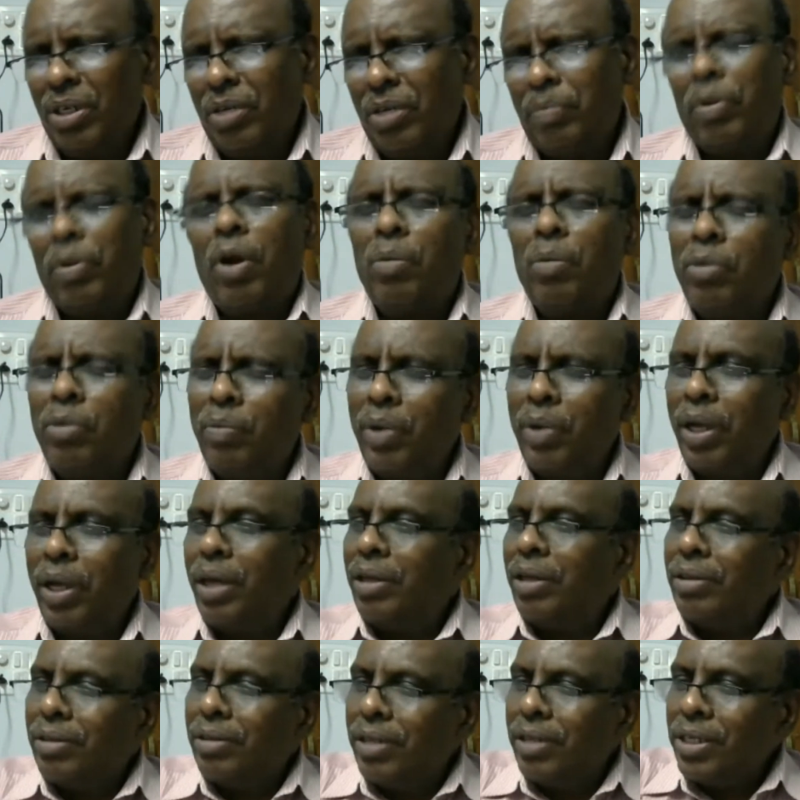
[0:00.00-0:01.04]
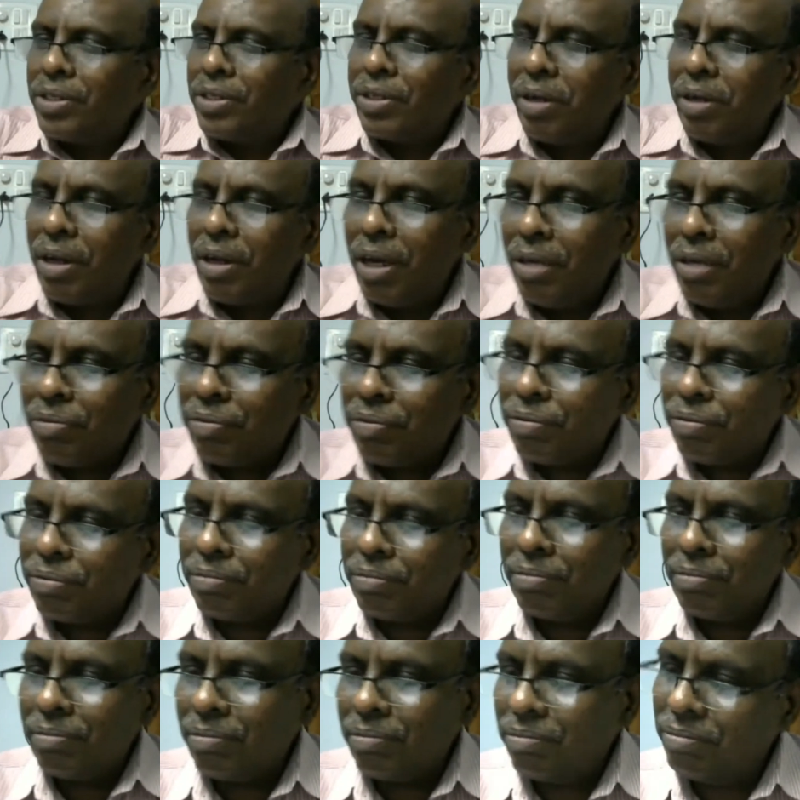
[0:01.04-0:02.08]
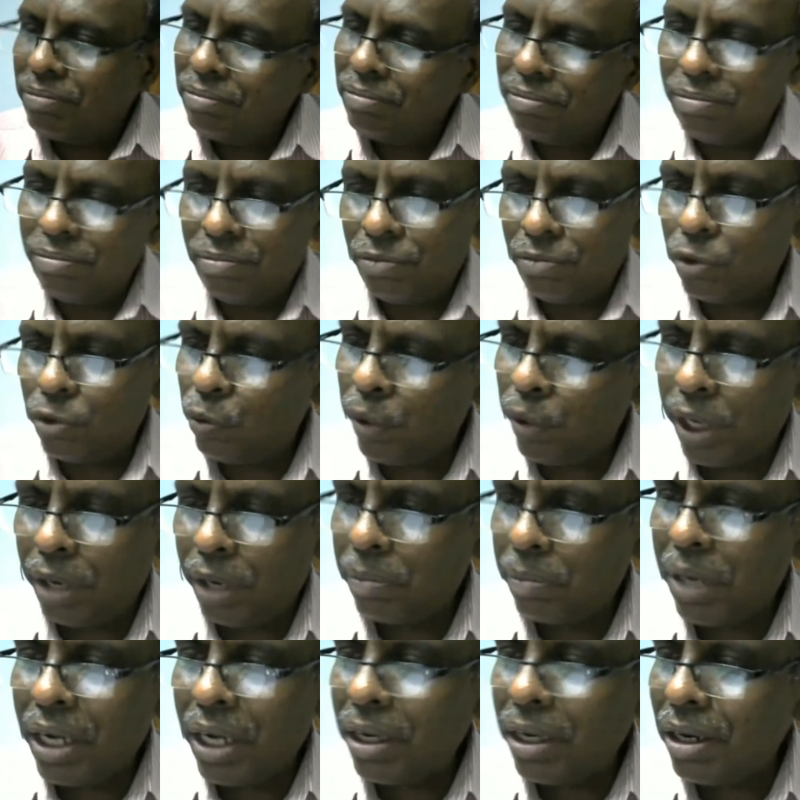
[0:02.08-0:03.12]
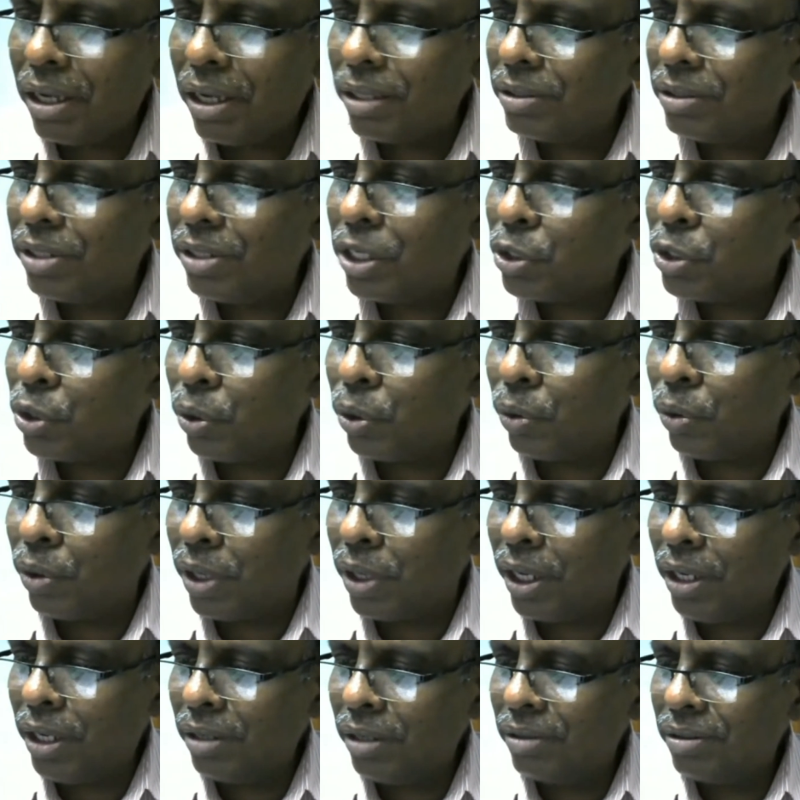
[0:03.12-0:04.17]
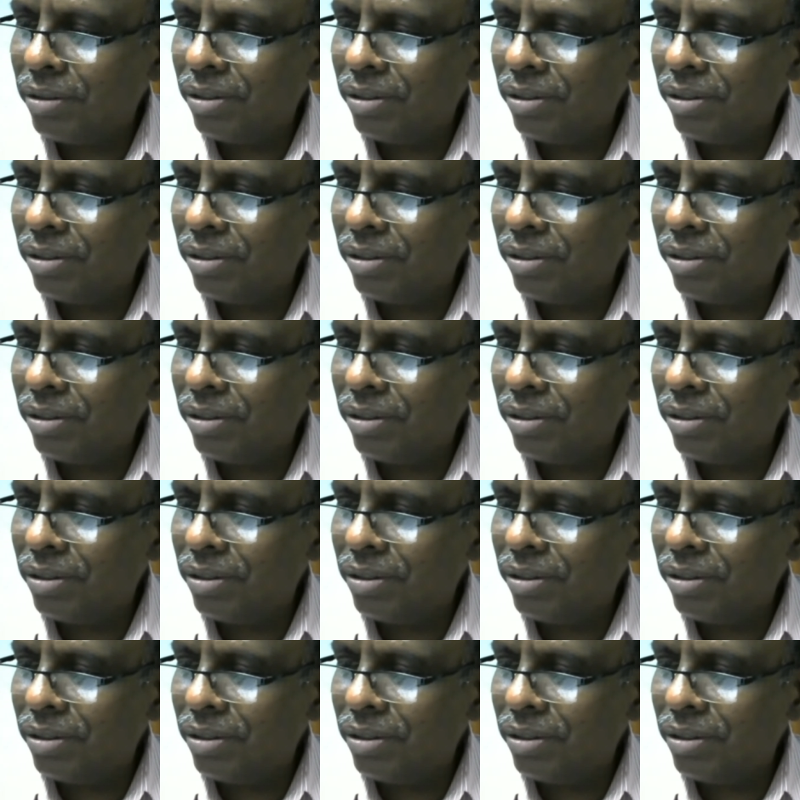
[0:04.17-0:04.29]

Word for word: probably in this life, we remain like this only.